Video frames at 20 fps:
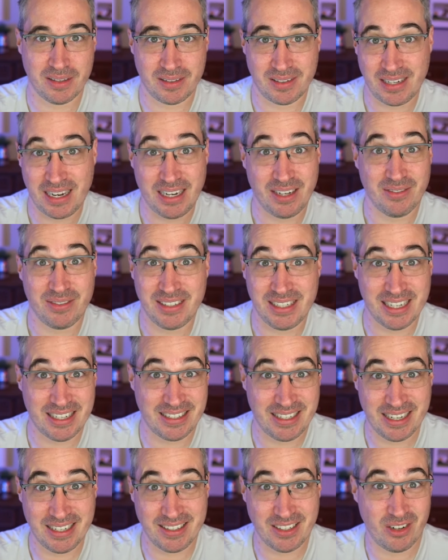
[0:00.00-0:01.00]
the state of
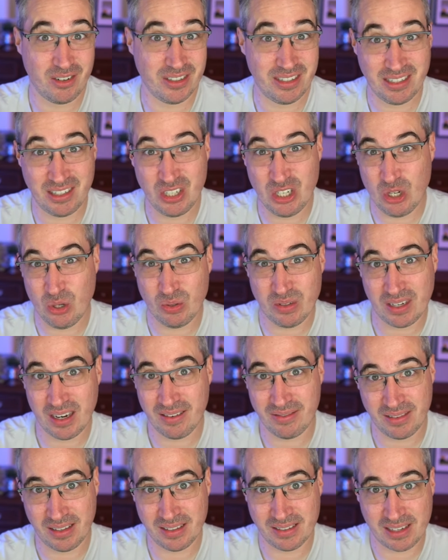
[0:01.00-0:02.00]
CSS and all this new
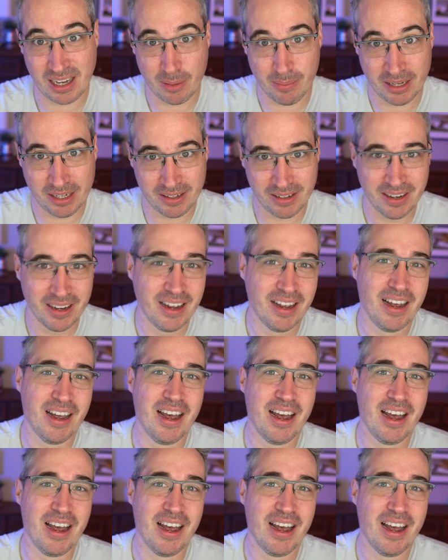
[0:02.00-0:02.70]
stuff that's coming.